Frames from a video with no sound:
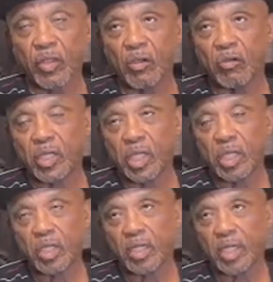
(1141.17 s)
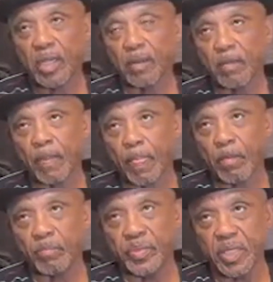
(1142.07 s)
Okay, now
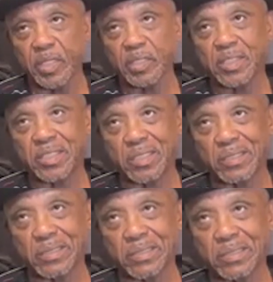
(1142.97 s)
building tender